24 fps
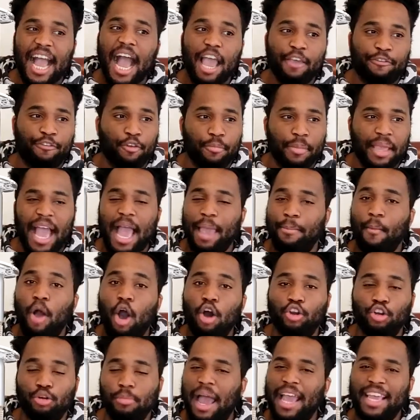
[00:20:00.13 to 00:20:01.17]
guy for me. I
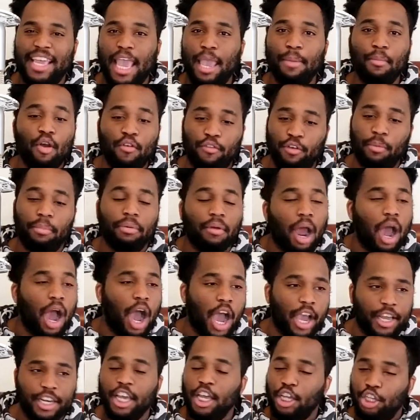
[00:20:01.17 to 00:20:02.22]
modeled my game over
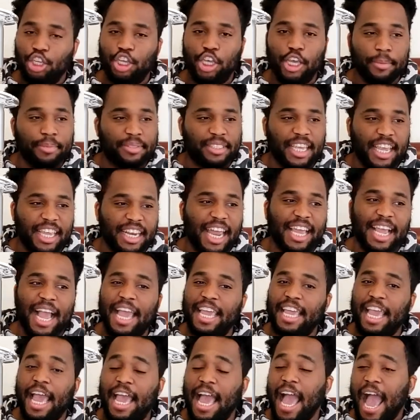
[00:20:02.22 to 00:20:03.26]
Bron. You know what I'm saying? Like
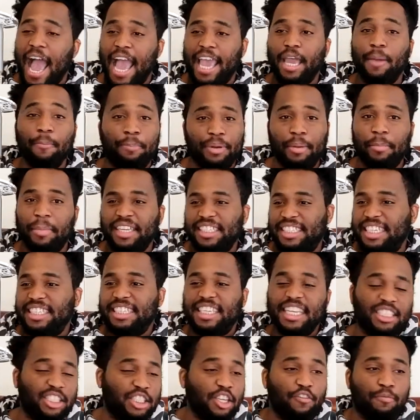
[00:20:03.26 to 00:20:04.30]
I
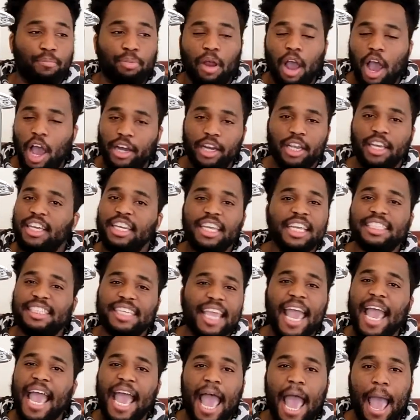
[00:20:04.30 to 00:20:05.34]
implemented this of Bron. It's
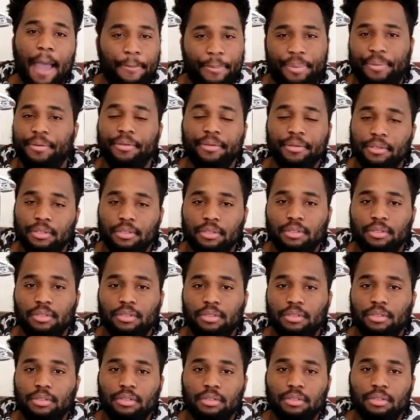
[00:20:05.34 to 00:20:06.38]
cap.
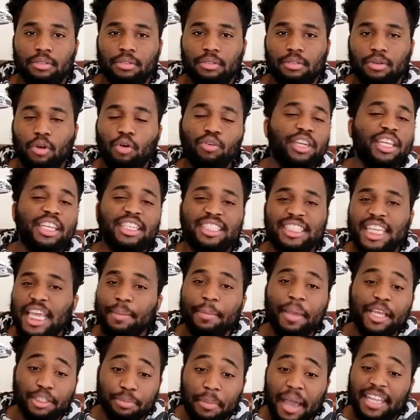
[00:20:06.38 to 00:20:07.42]
Only his
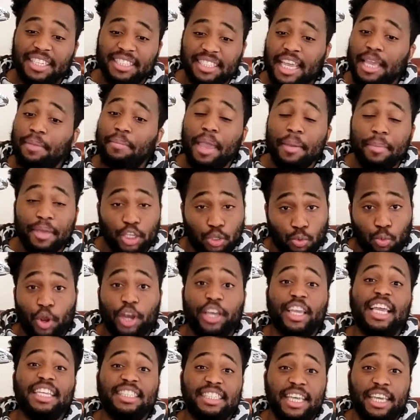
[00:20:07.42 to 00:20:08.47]
teammates might say maybe his
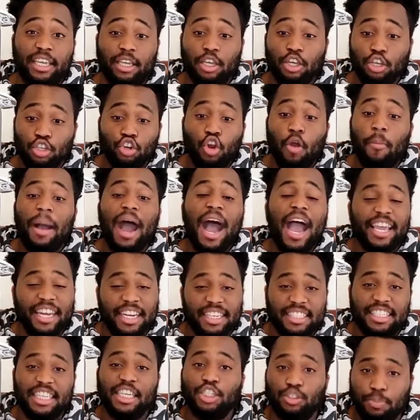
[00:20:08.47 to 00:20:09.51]
work ethic, behind
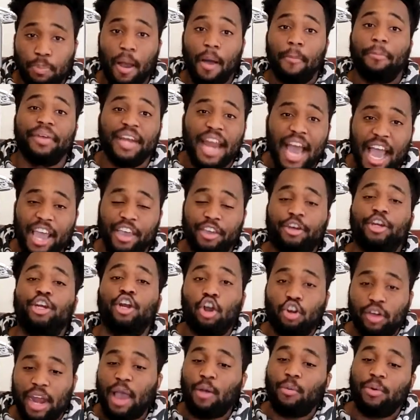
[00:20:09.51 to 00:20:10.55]
the scenes, pumping iron and
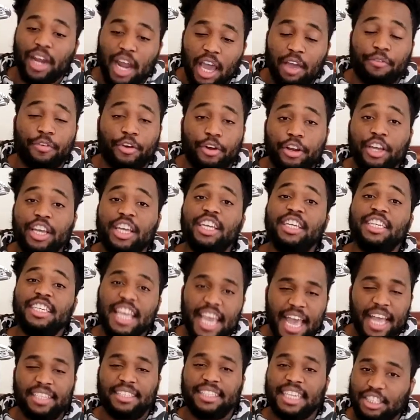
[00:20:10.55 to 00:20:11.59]
all that, whatever.
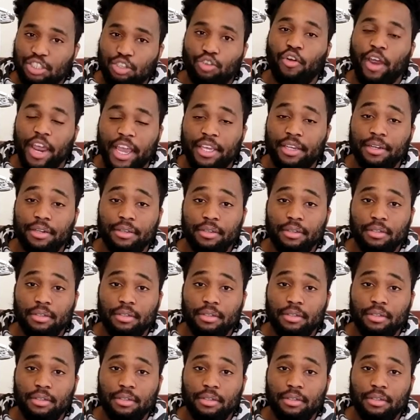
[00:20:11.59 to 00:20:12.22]
Yes, that's great.